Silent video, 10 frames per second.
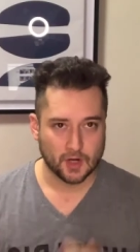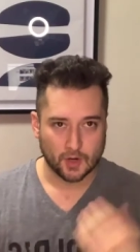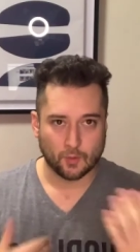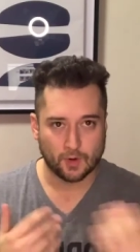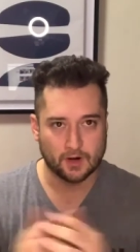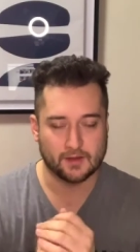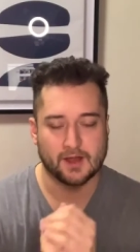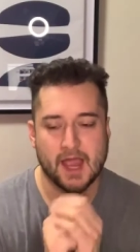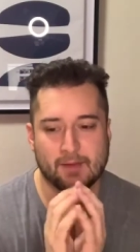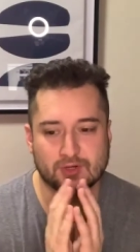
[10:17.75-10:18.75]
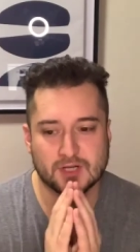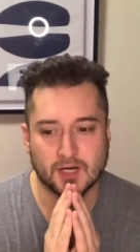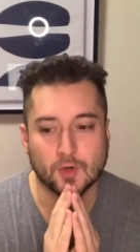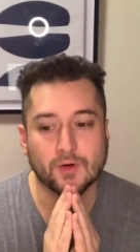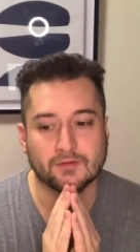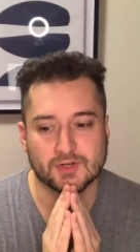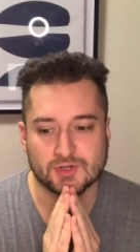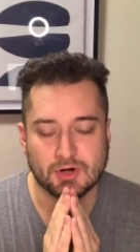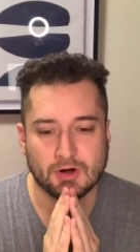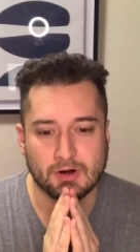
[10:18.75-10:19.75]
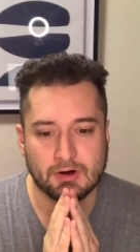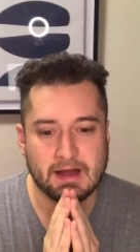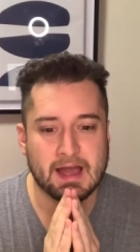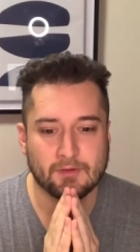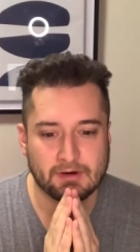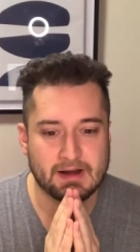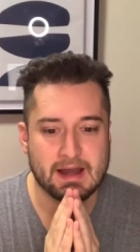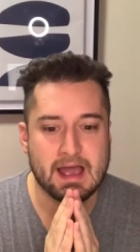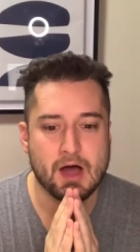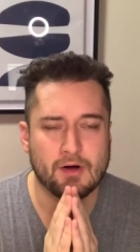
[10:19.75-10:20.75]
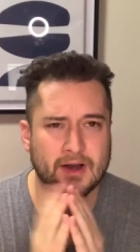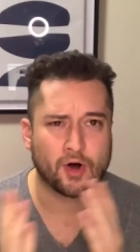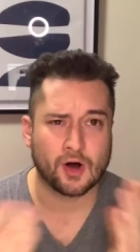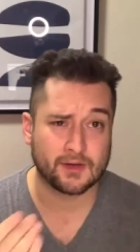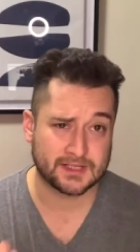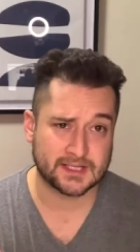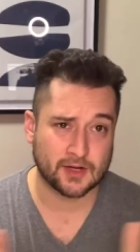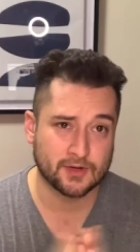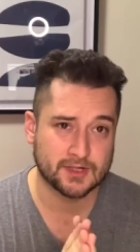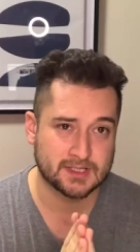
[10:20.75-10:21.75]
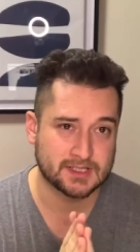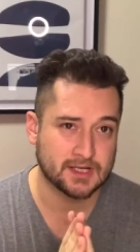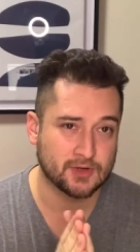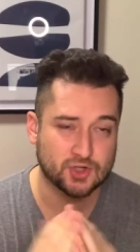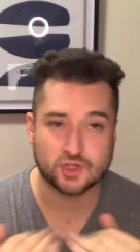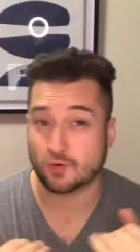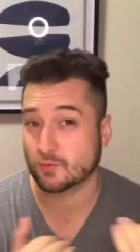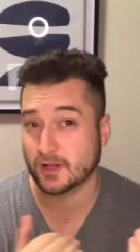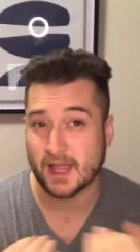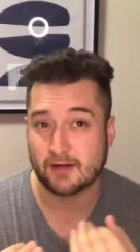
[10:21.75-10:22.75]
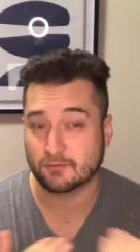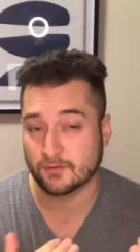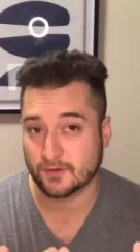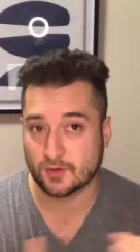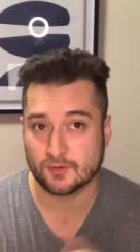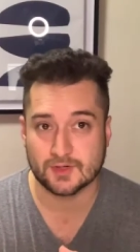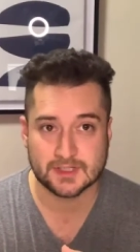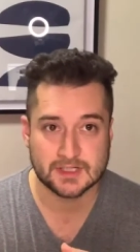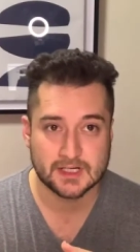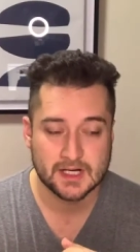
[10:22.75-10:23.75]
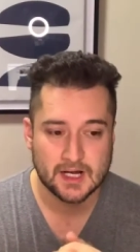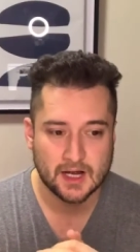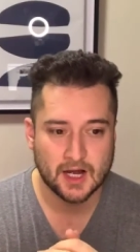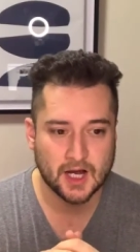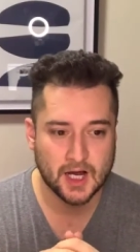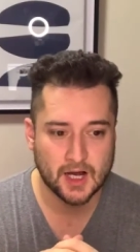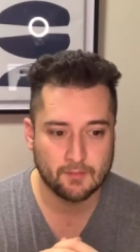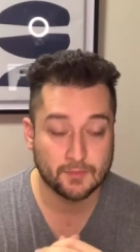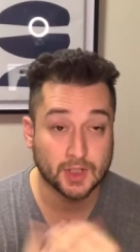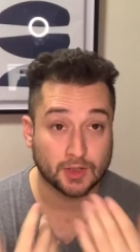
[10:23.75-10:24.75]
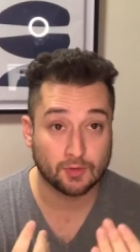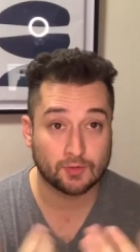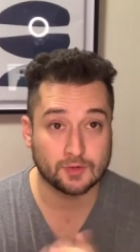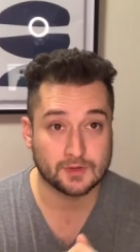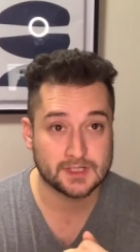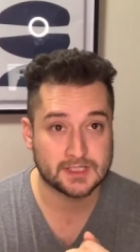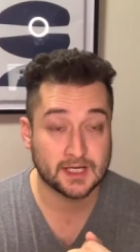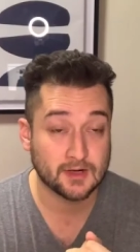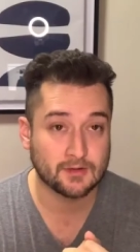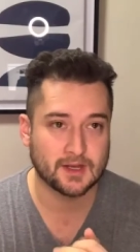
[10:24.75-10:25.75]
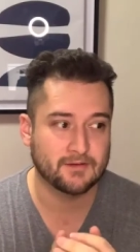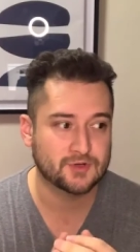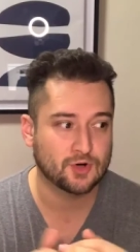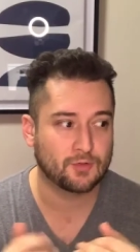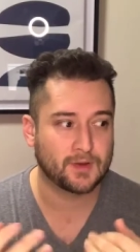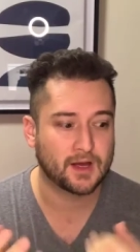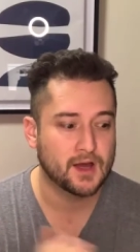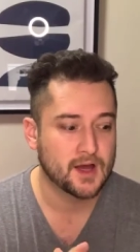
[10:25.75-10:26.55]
where the Amazon equivalents are, are at right now. And all the sellers, the sellers don't really have reviews. Um, the locals here that have told me,